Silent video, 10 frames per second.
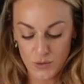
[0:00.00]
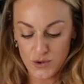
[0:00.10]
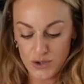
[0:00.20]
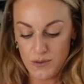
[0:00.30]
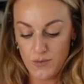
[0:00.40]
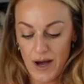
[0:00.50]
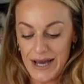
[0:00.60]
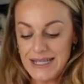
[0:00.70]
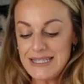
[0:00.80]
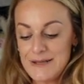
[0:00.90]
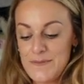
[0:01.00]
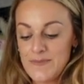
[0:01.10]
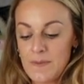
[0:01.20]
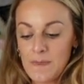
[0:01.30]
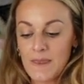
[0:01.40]
wardrobe wise
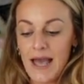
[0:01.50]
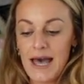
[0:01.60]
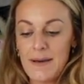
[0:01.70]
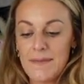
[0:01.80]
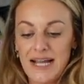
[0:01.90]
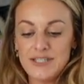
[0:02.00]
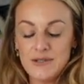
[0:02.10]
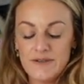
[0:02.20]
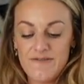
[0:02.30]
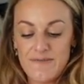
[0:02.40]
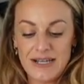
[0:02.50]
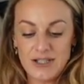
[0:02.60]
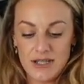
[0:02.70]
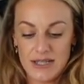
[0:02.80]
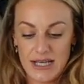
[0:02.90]
um, I don't know if I've
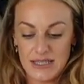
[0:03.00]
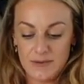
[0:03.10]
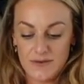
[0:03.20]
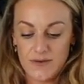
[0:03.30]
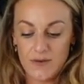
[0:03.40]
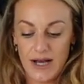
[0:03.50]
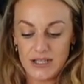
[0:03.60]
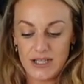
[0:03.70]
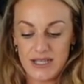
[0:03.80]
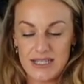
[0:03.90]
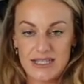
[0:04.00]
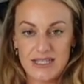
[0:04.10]
mentioned this before, actually, this